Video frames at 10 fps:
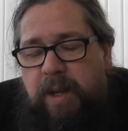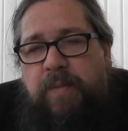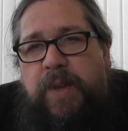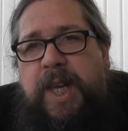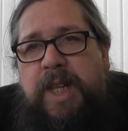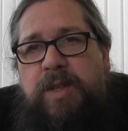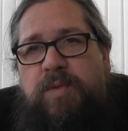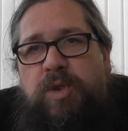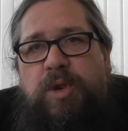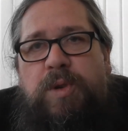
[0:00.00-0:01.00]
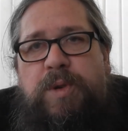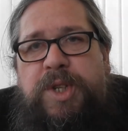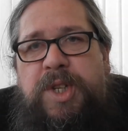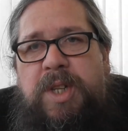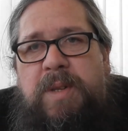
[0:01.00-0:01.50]
vegan
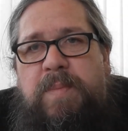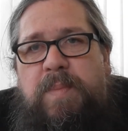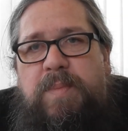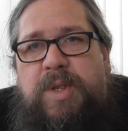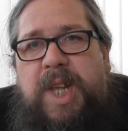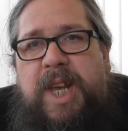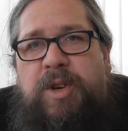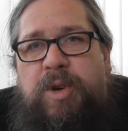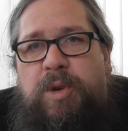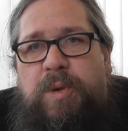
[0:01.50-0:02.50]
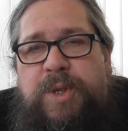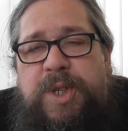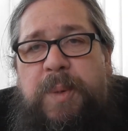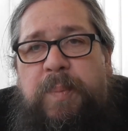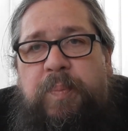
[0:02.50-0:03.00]
rolls and steak
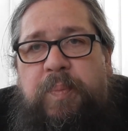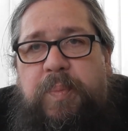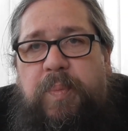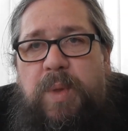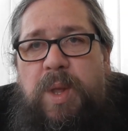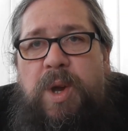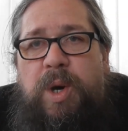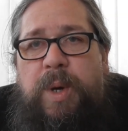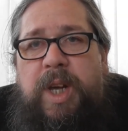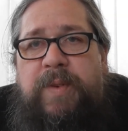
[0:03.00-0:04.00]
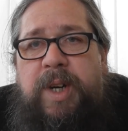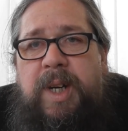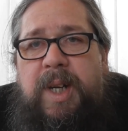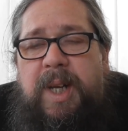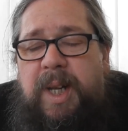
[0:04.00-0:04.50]
rolls or whatever,
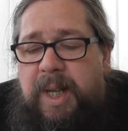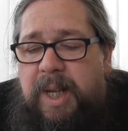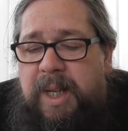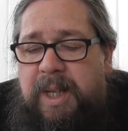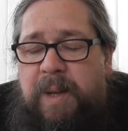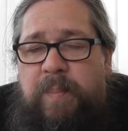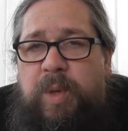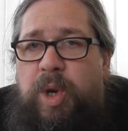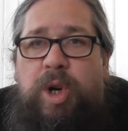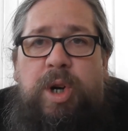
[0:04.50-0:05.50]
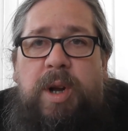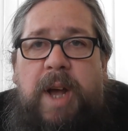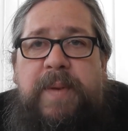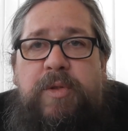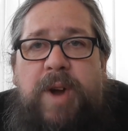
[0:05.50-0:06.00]
or
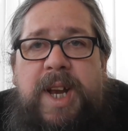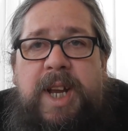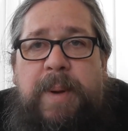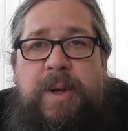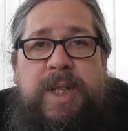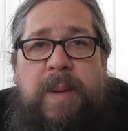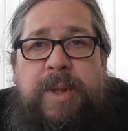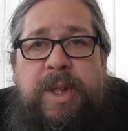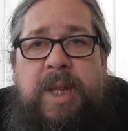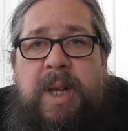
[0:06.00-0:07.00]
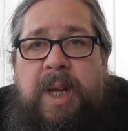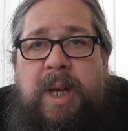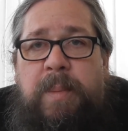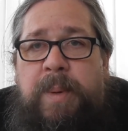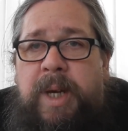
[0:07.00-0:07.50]
having a rant about something.
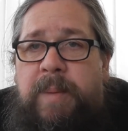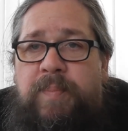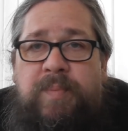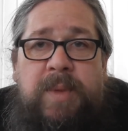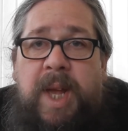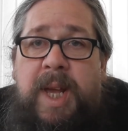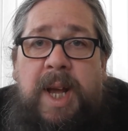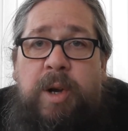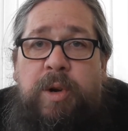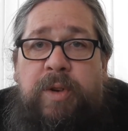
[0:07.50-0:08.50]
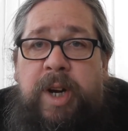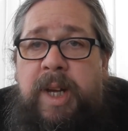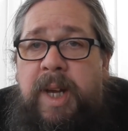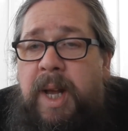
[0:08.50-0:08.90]
But hey, I'll go for it.